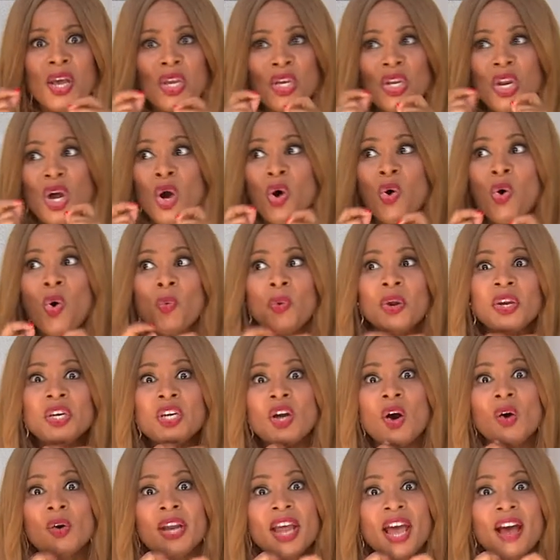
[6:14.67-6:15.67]
you know, we
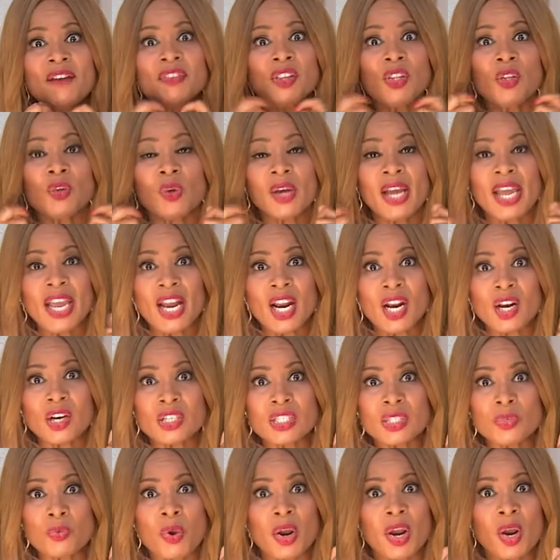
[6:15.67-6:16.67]
don't have the little
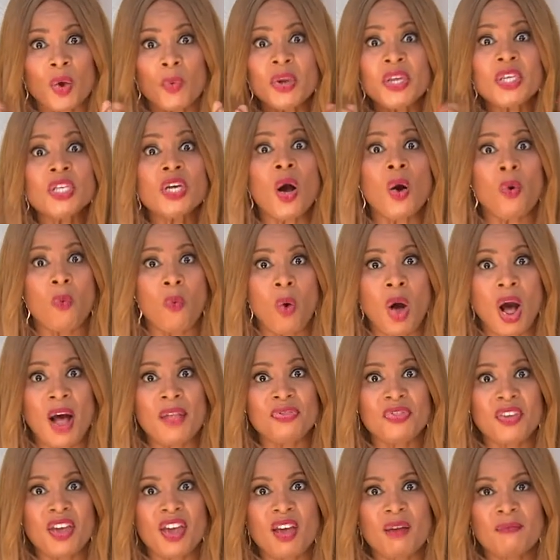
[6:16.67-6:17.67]
hairs where we don't
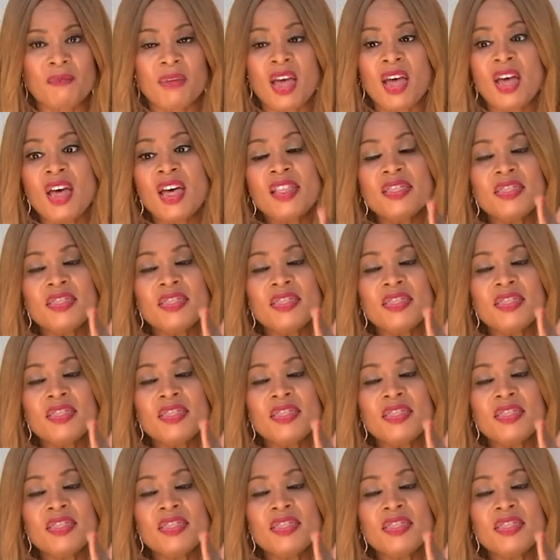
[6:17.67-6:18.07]
want them.